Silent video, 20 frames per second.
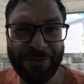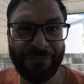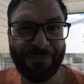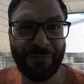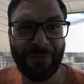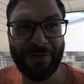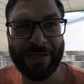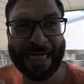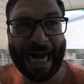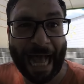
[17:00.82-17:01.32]
you
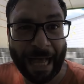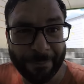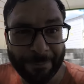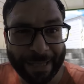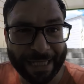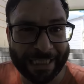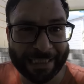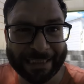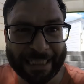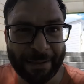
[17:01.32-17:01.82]
for not
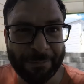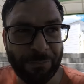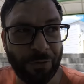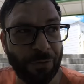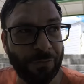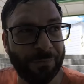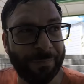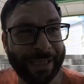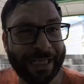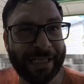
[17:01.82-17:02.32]
making that
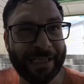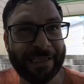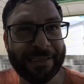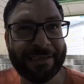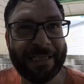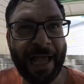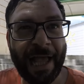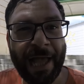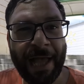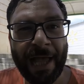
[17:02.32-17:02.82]
move
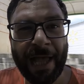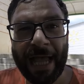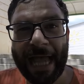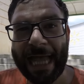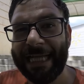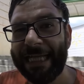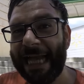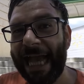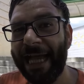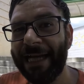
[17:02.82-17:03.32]
because
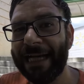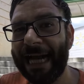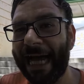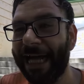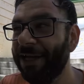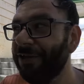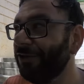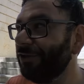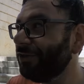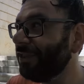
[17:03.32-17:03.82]
again
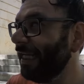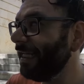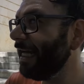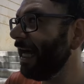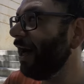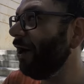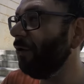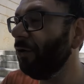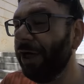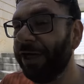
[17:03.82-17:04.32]
I understand
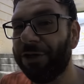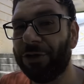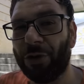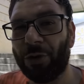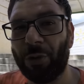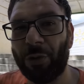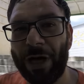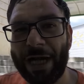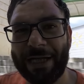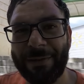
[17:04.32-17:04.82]
how
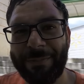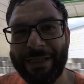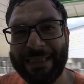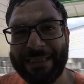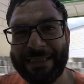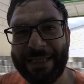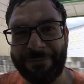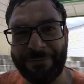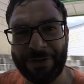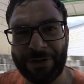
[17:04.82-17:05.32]
incredibly
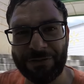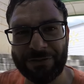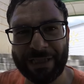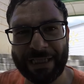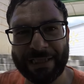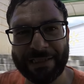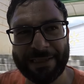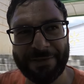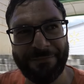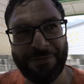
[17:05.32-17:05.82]
difficult
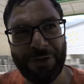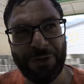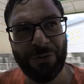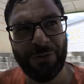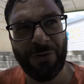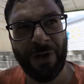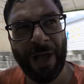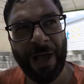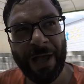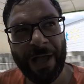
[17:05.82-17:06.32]
it is if
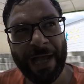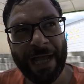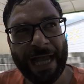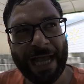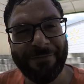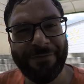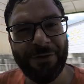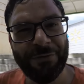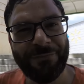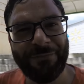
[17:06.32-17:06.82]
you
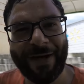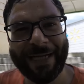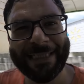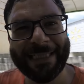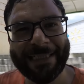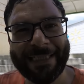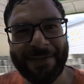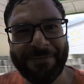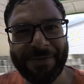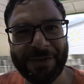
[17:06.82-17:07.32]
if you
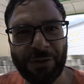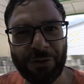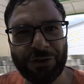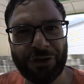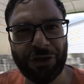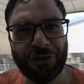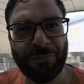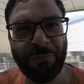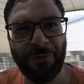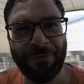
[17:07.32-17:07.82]
find it difficult
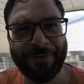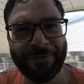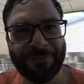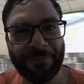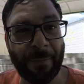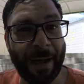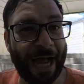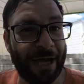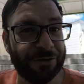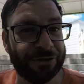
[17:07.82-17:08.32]
just moving
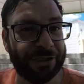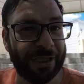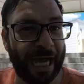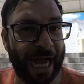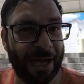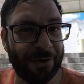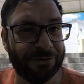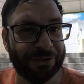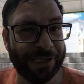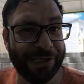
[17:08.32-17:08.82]
from house to
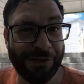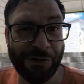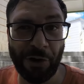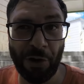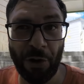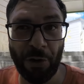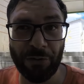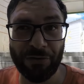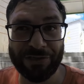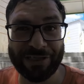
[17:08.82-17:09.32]
house in your
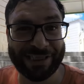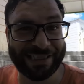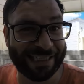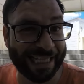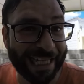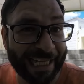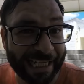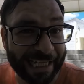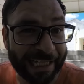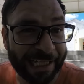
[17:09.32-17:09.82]
own
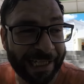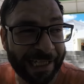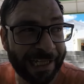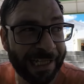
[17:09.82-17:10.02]
city